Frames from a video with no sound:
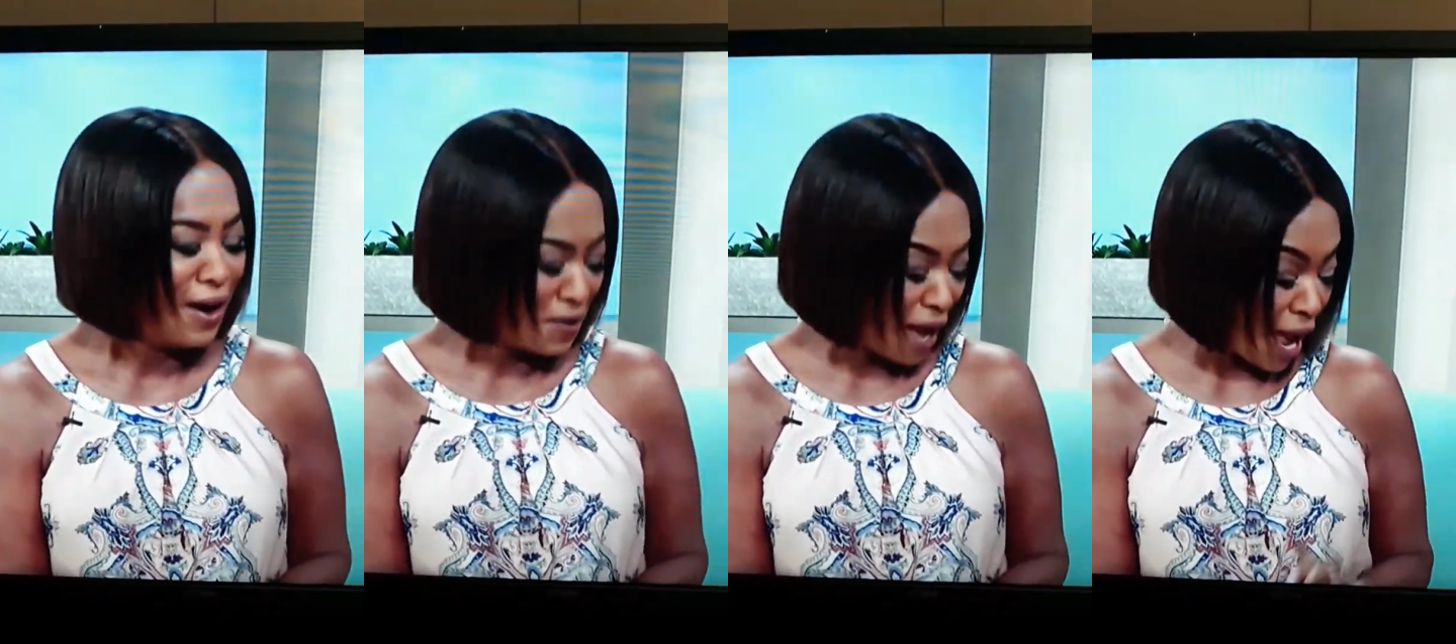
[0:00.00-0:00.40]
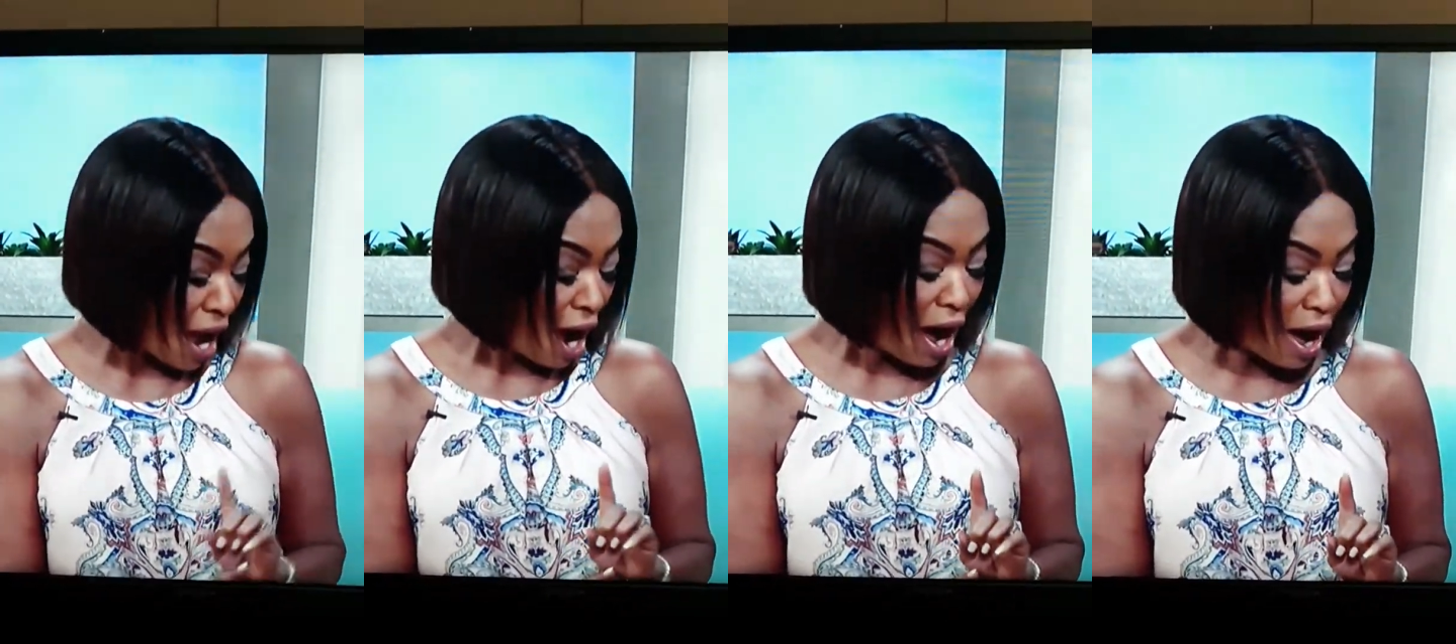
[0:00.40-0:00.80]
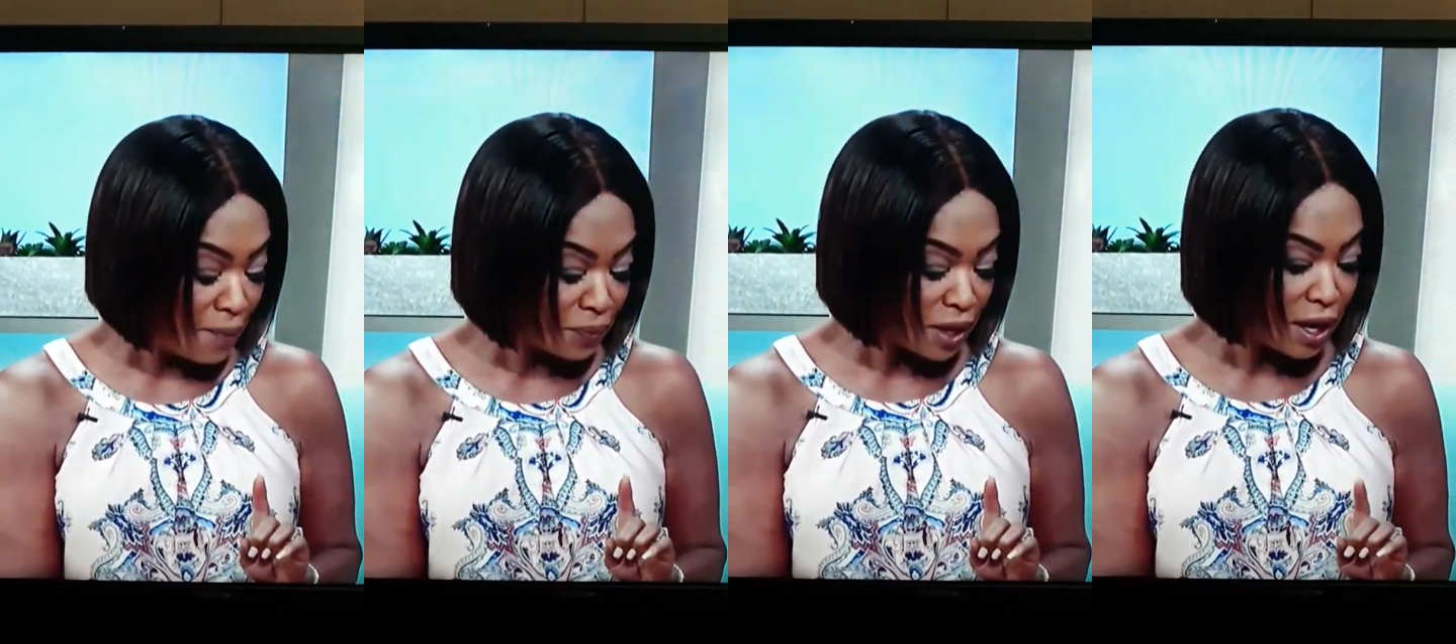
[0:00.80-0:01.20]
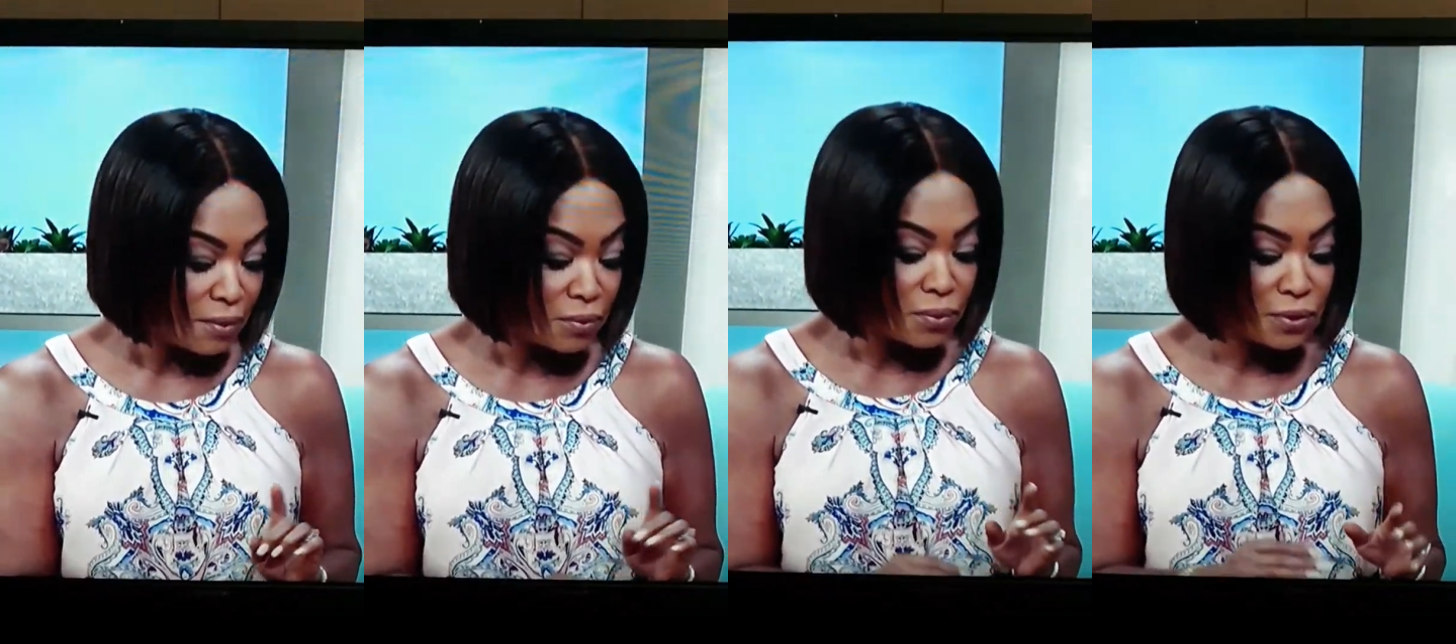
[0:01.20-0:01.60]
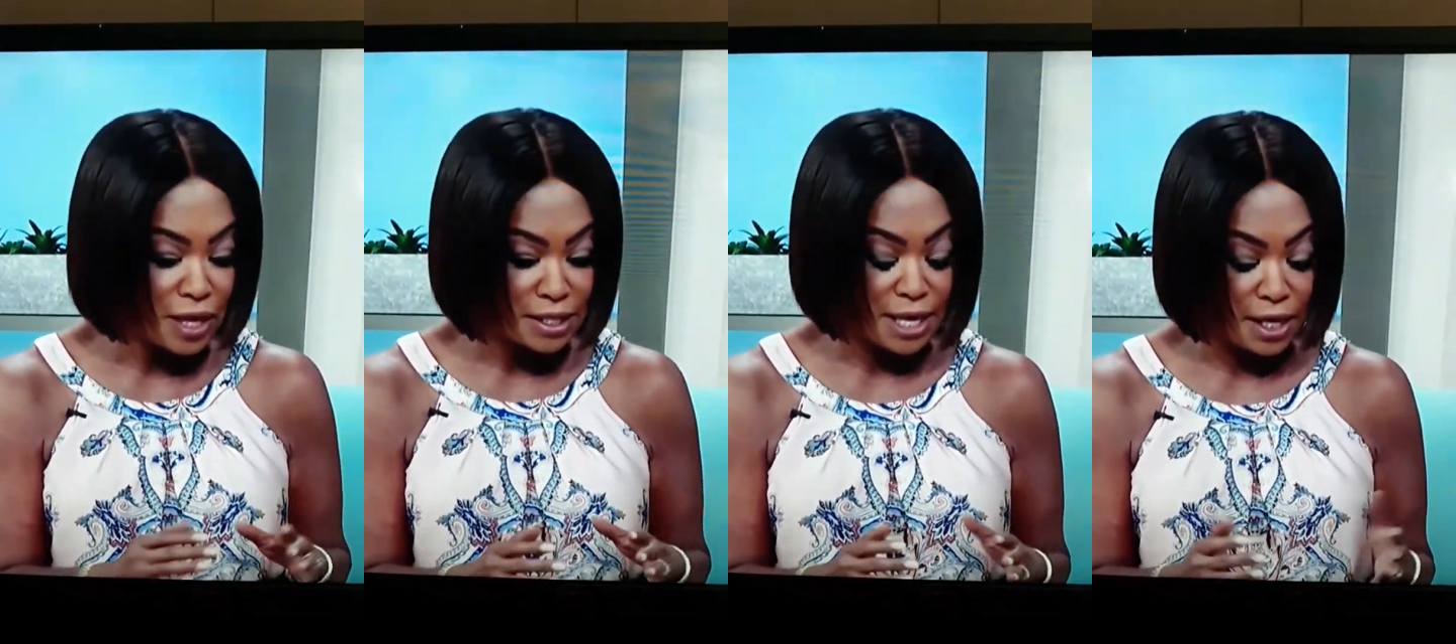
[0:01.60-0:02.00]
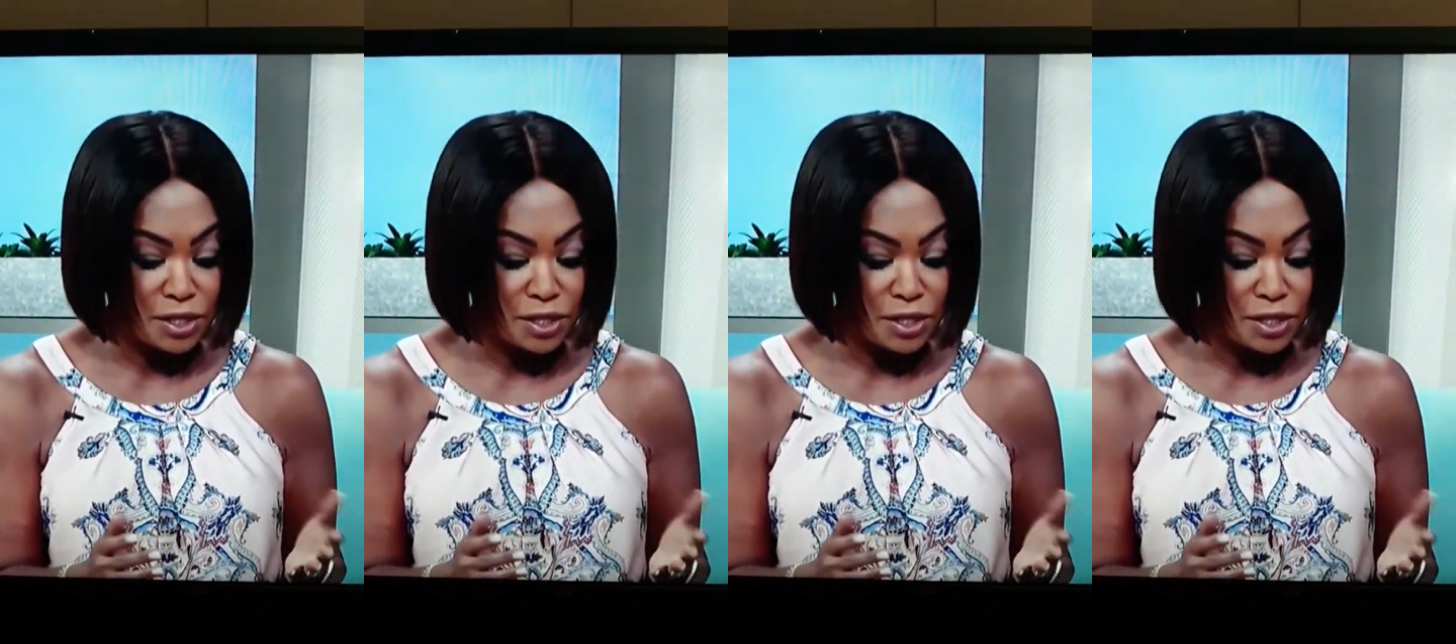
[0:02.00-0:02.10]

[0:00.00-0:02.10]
Okay. Um, with that said,